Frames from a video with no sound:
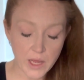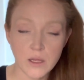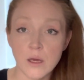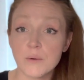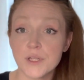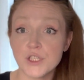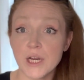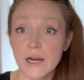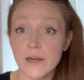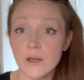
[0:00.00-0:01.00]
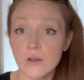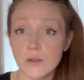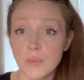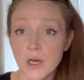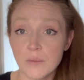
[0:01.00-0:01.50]
Yeah, with the Chariot on the
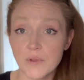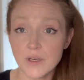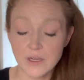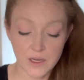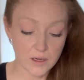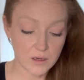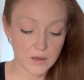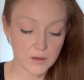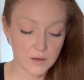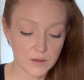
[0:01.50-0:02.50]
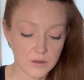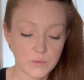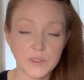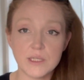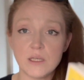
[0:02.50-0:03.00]
bottom of the deck,
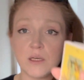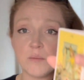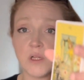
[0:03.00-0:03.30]
we see him